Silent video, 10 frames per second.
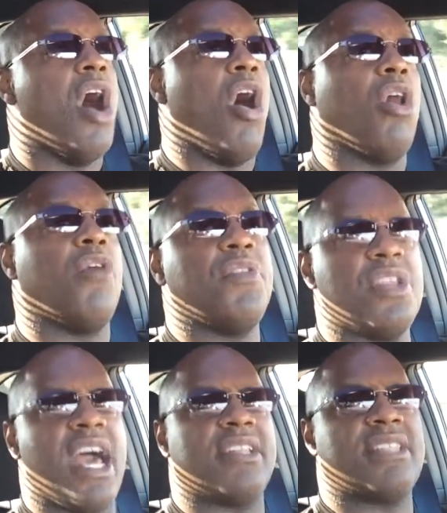all over the
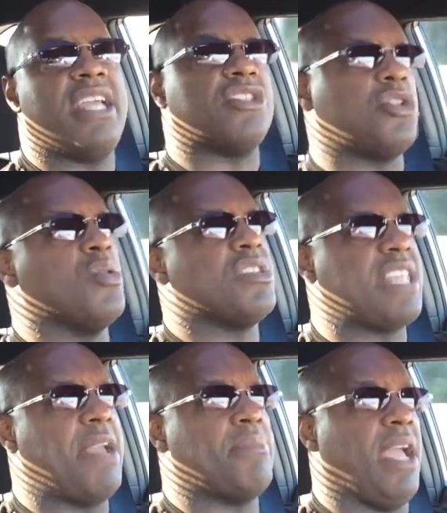United States doing the
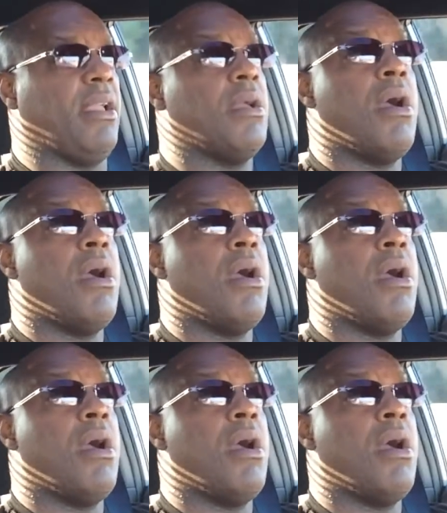same thing.